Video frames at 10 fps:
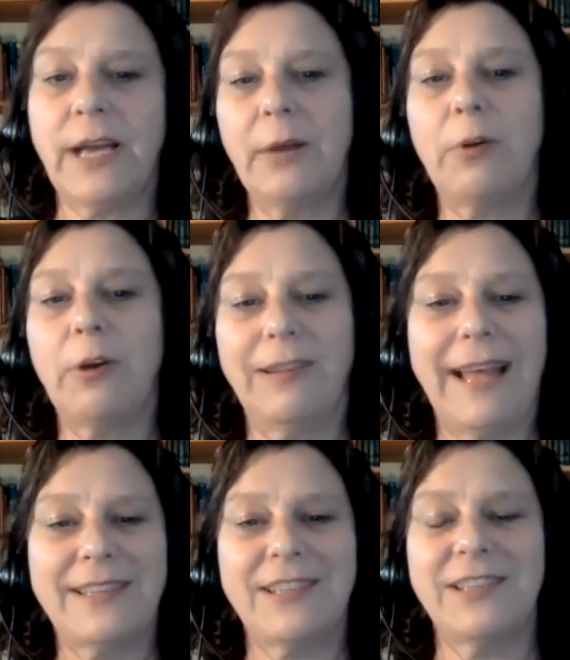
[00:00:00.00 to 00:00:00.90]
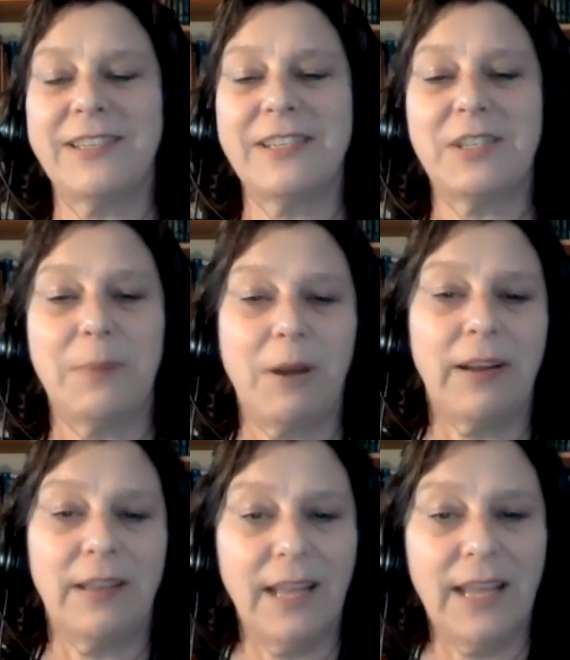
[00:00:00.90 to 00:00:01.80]
Ira Glass's This
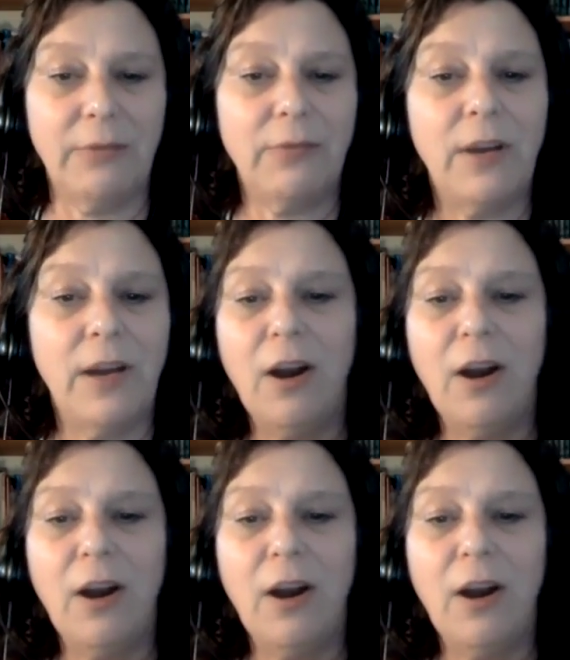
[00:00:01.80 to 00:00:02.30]
American Life,